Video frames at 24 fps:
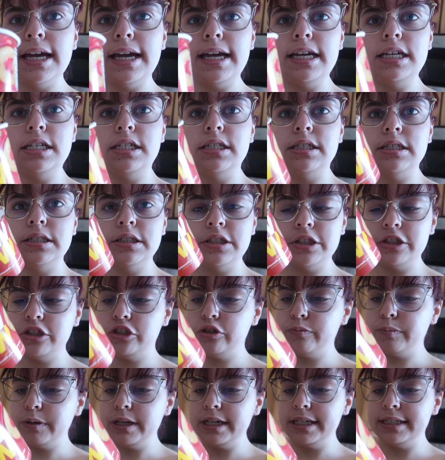and they're
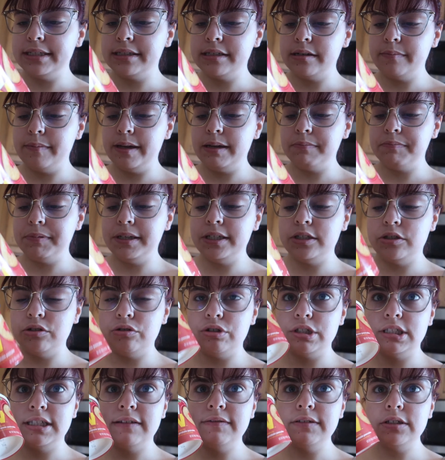super easy to make because you
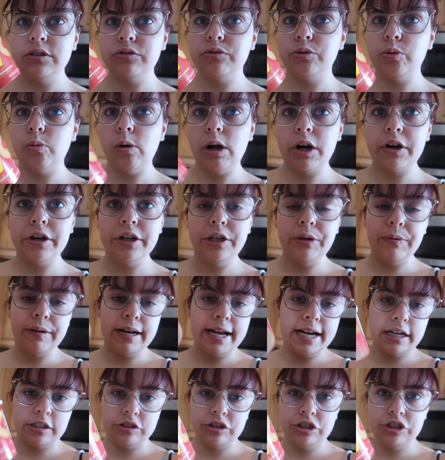just have to include water, and you can
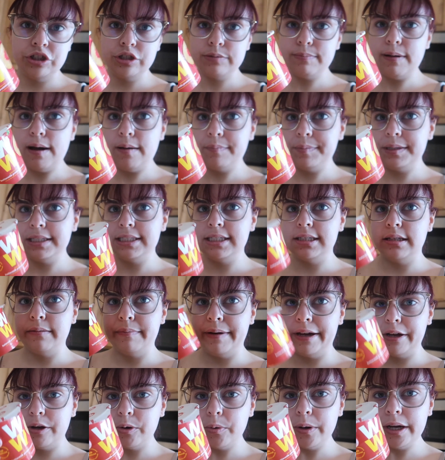actually just pop this in the
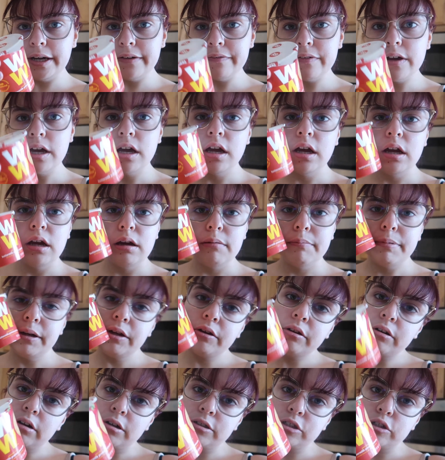microwave, but
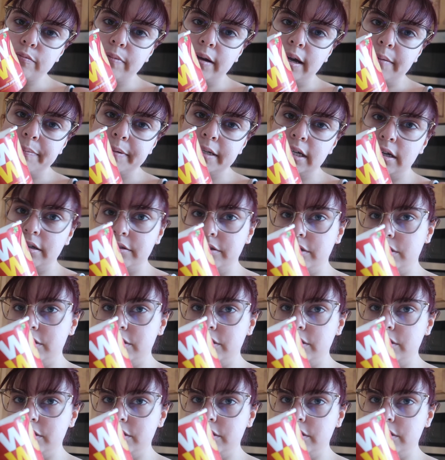you can also pop it on